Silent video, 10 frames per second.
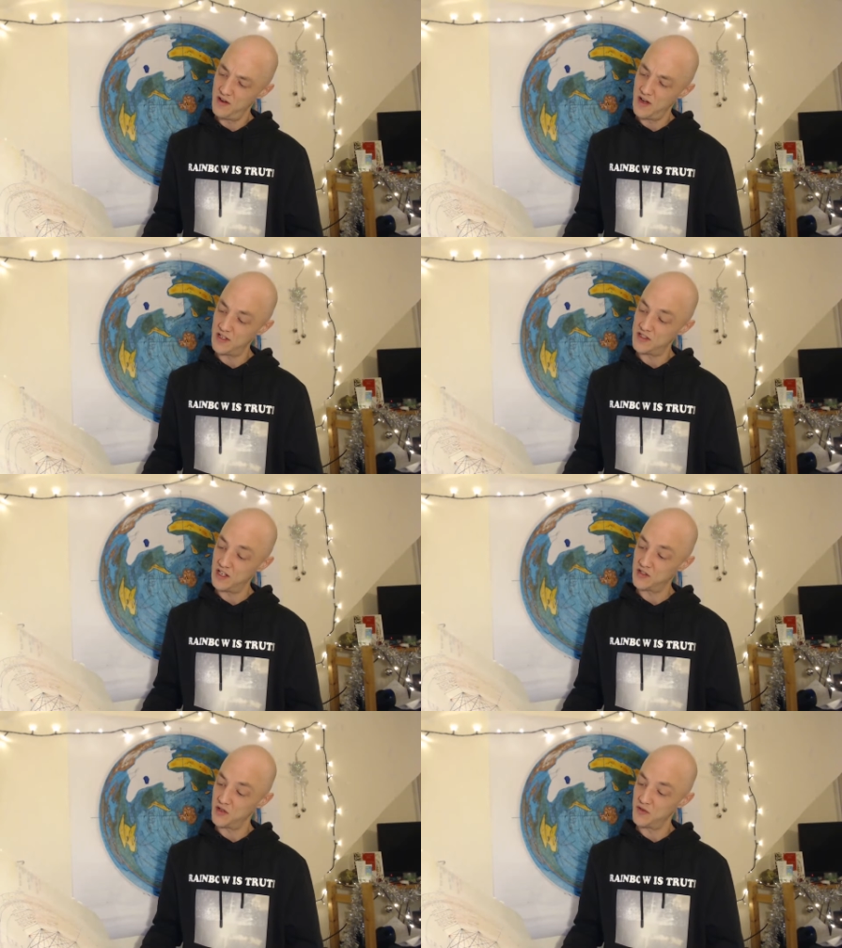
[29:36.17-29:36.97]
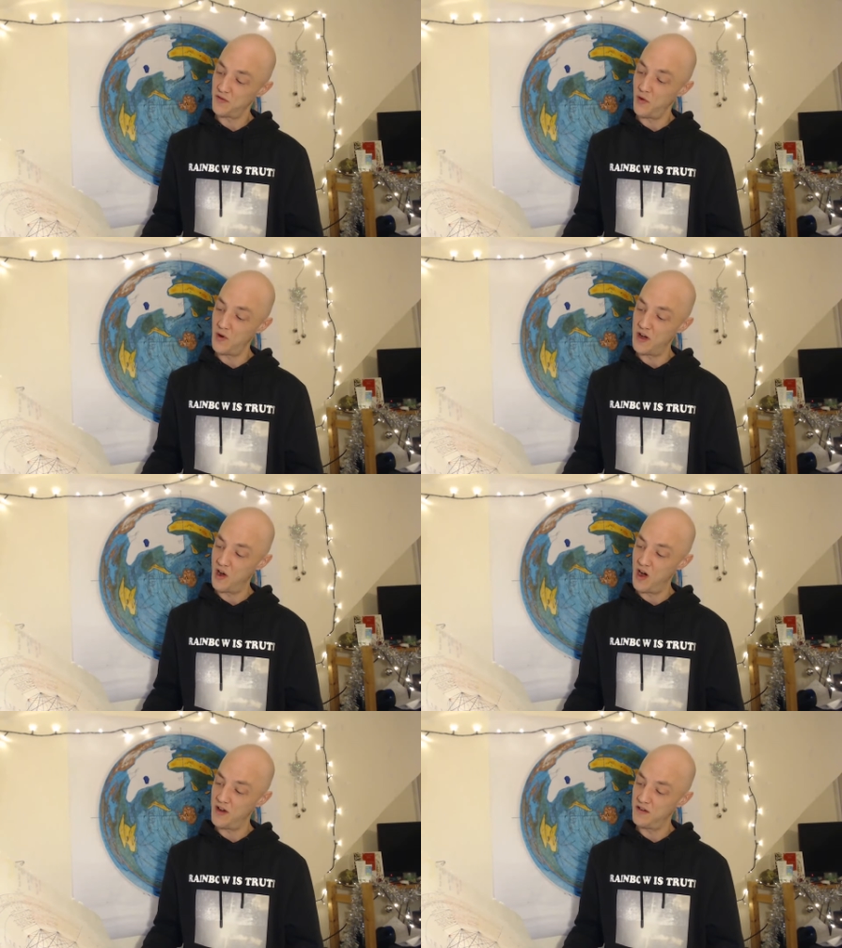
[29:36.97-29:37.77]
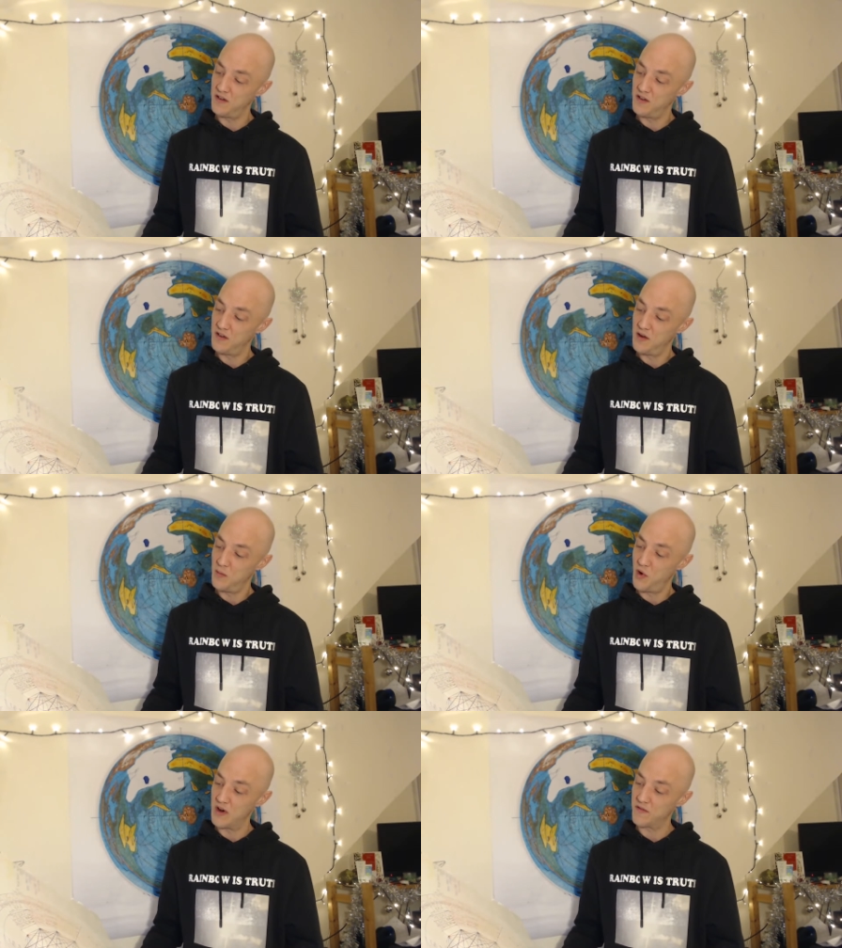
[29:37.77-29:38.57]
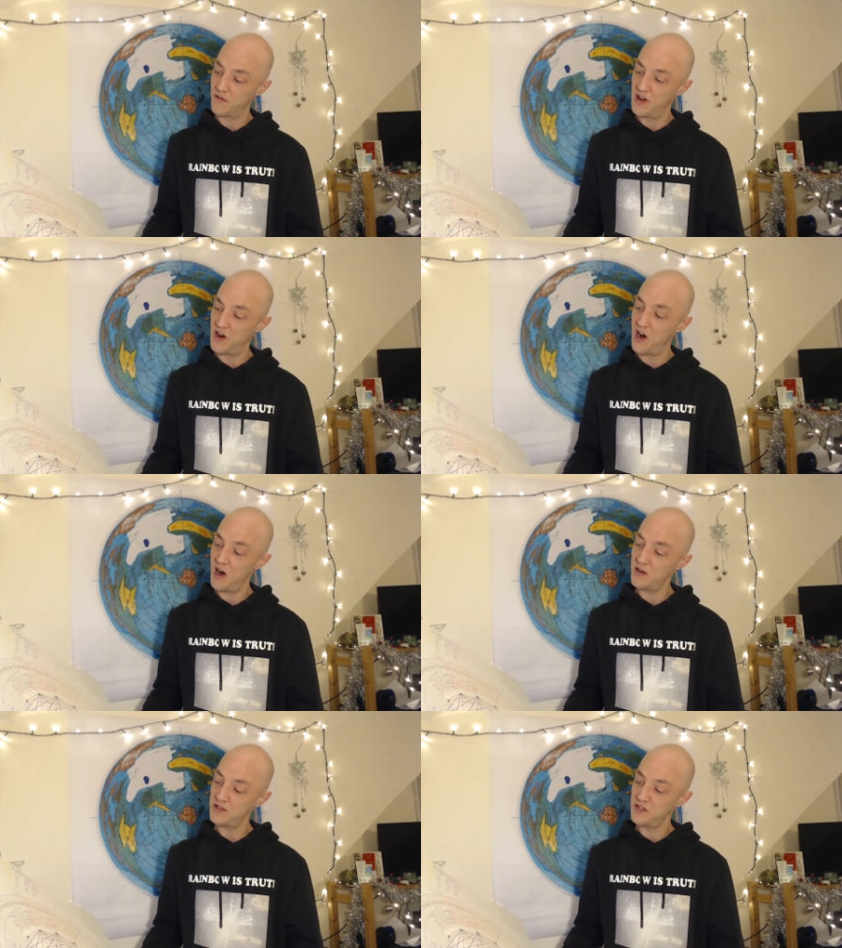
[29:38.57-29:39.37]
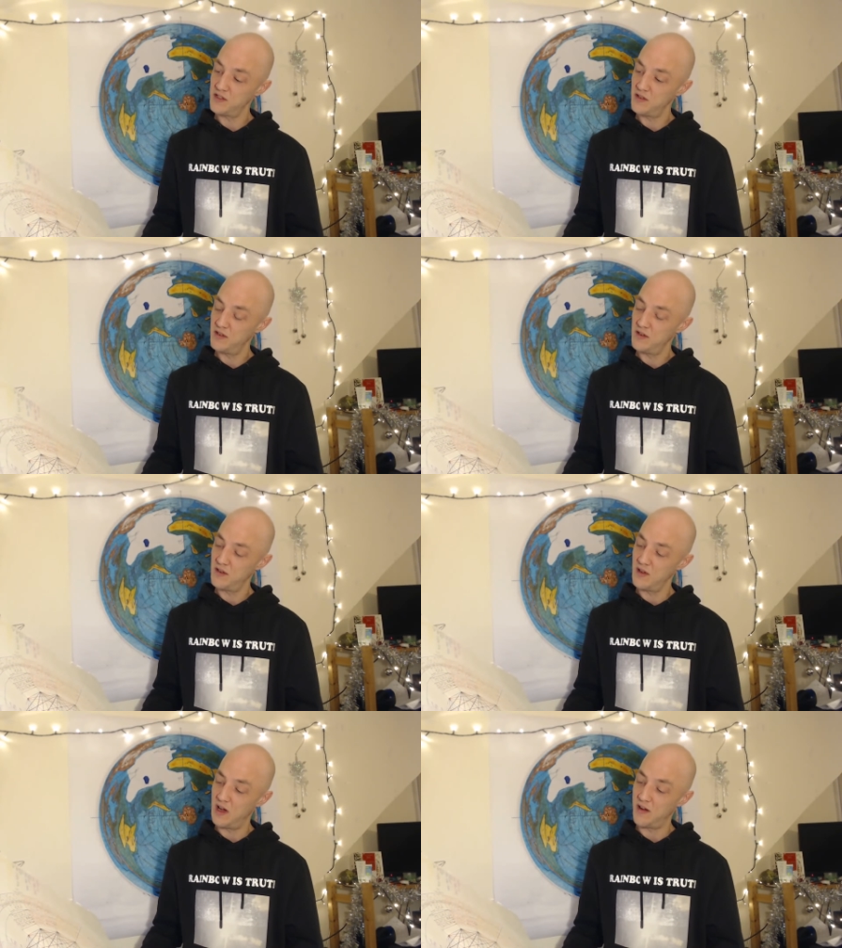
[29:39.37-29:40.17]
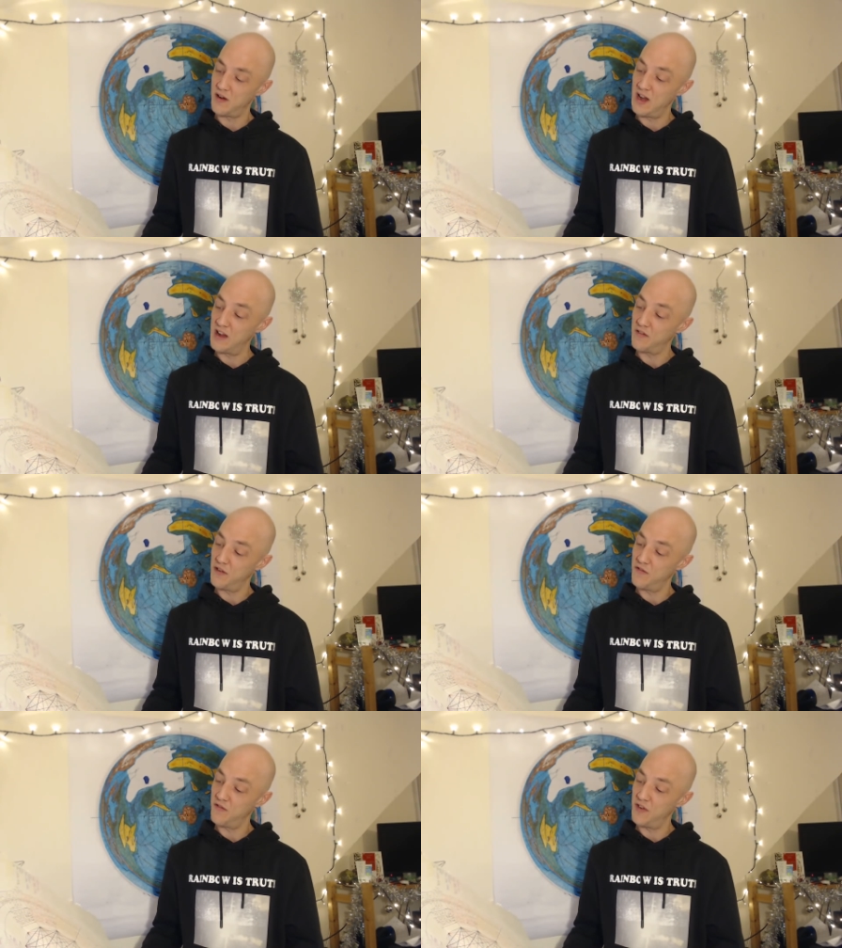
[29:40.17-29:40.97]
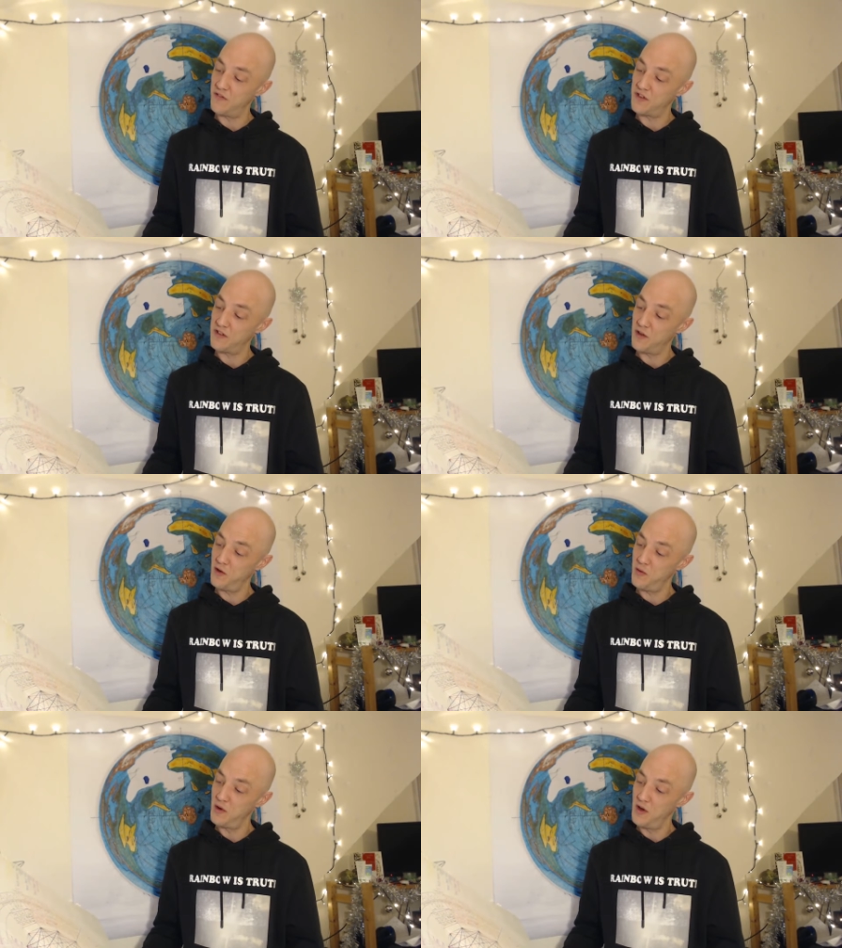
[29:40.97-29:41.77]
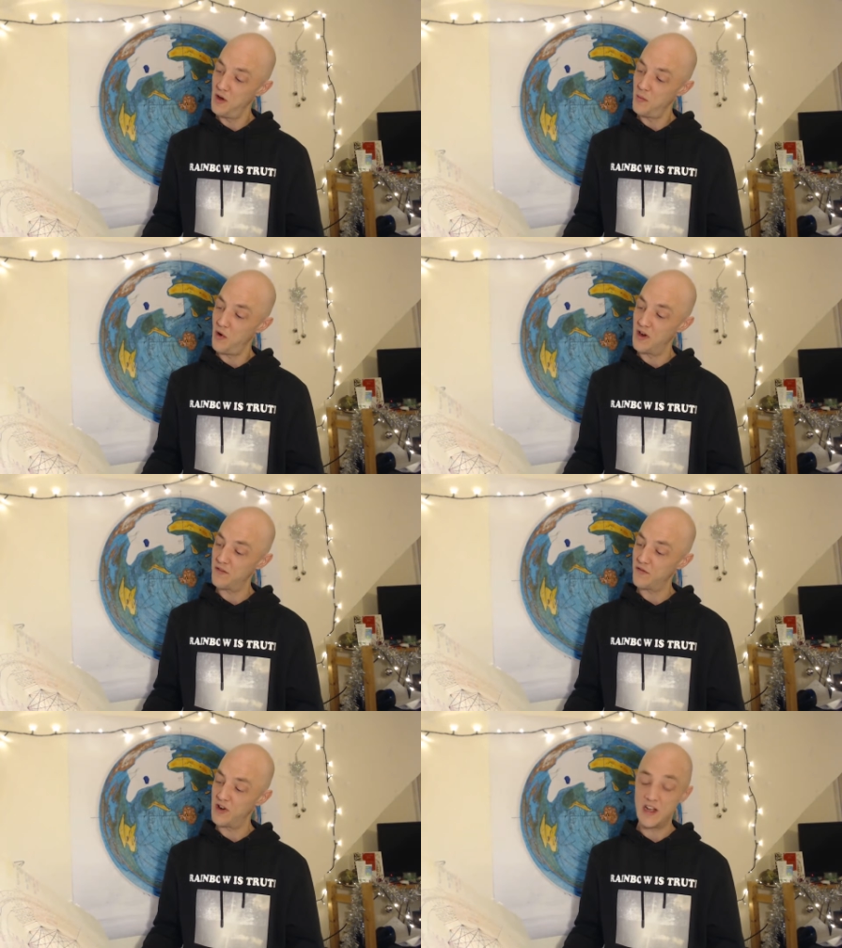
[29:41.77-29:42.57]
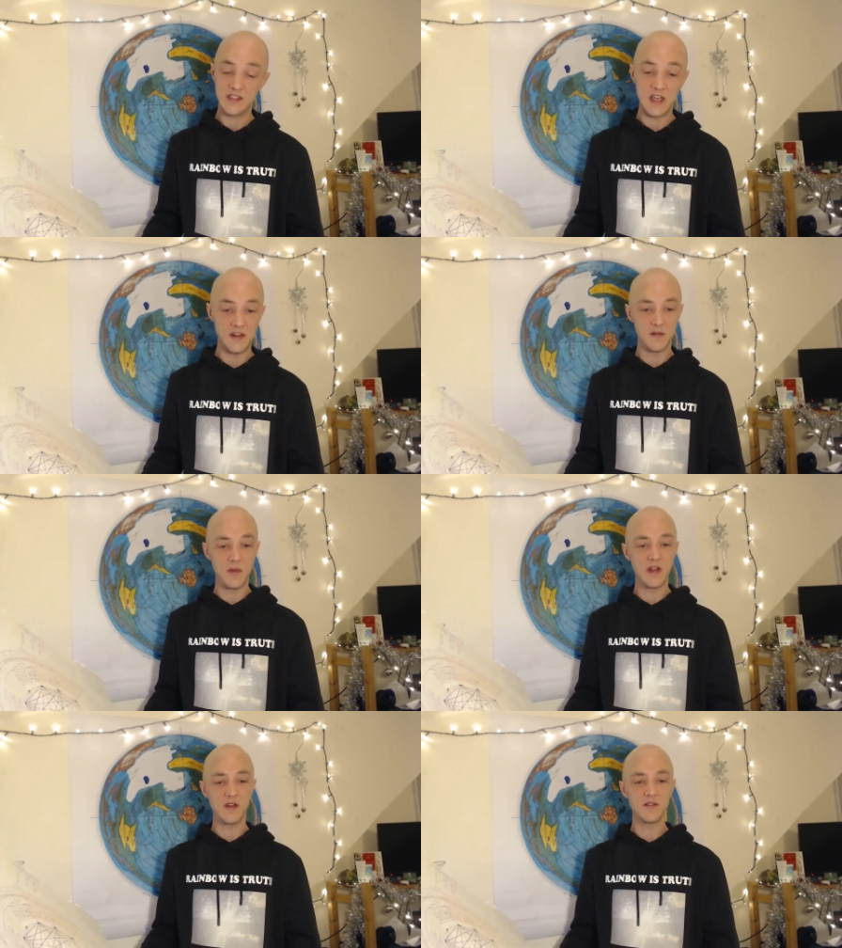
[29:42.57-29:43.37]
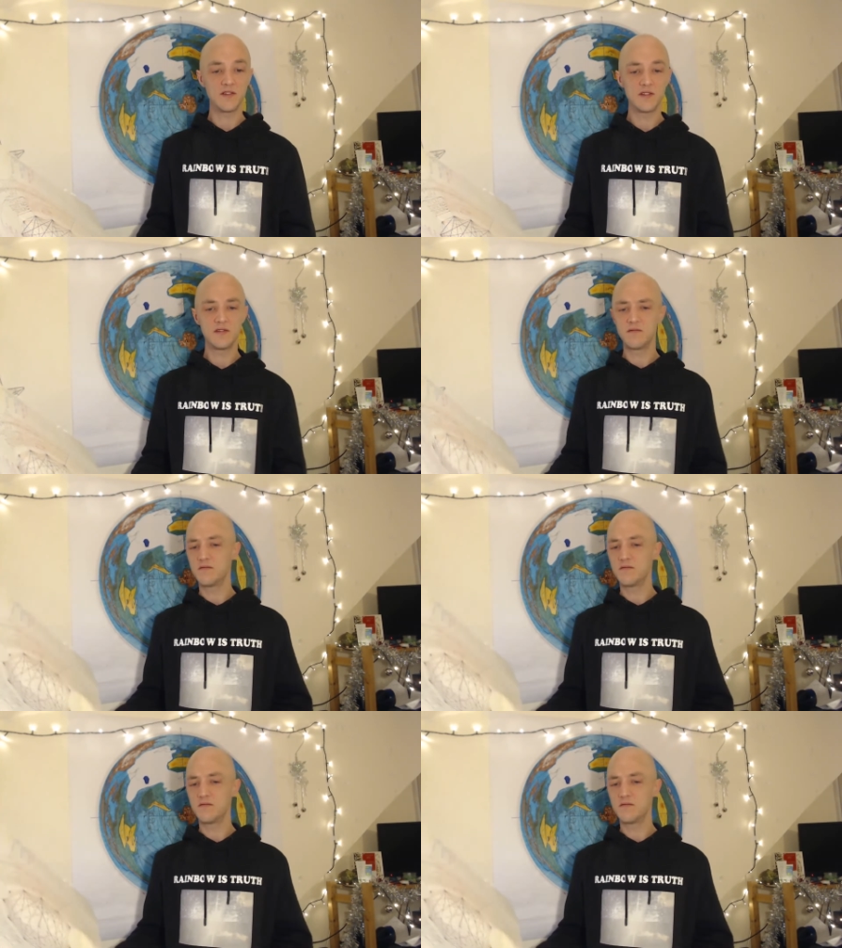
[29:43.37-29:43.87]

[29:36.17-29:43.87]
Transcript: at 649.3 hertz at a length of 52.38 centimeters.